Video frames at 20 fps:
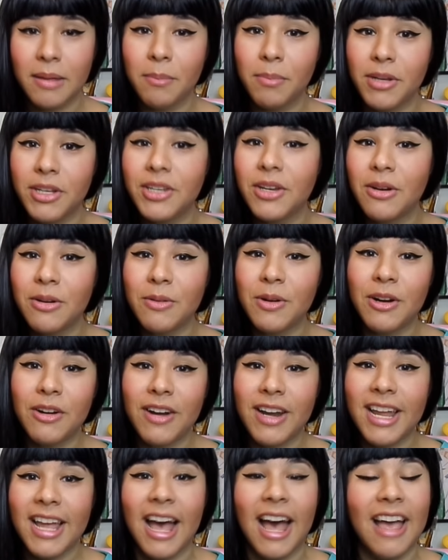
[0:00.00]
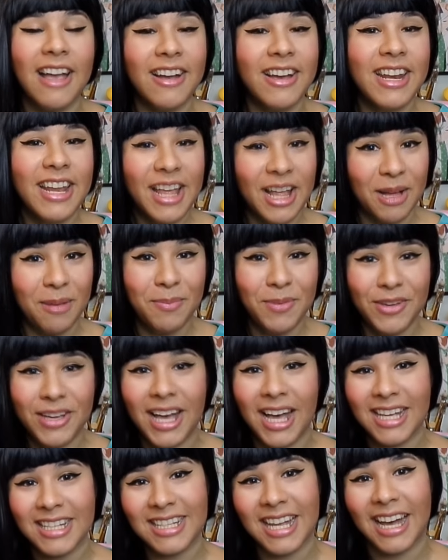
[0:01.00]
But don't worry, I'm gonna help you
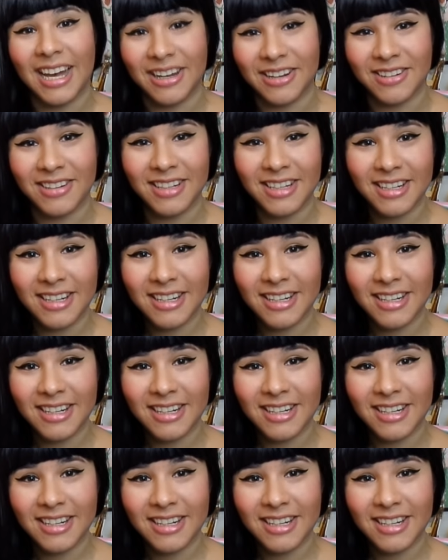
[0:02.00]
guys out.